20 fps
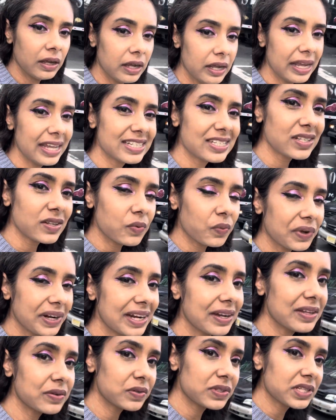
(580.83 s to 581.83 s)

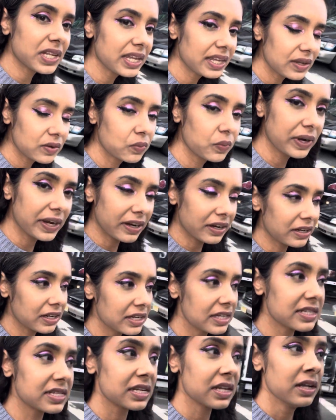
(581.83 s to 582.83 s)
it was like weird,
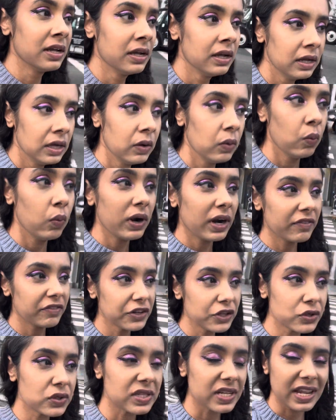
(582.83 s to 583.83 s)
because whenever
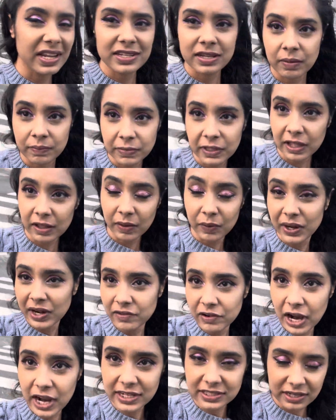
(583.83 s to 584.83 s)
you say something, or
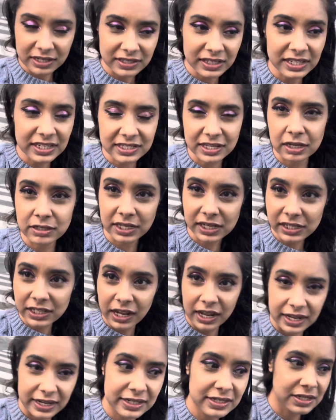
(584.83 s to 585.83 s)
whenever I say something, it sounds like a
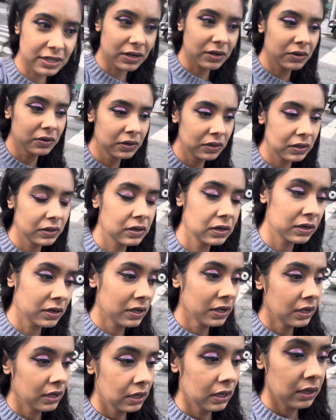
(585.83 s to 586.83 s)
lie. So,
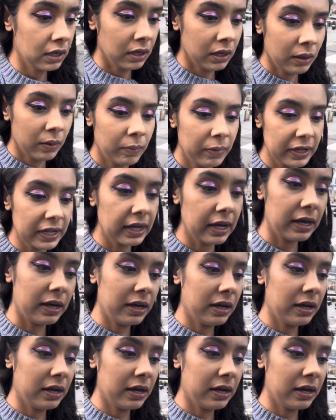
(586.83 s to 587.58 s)
but yeah,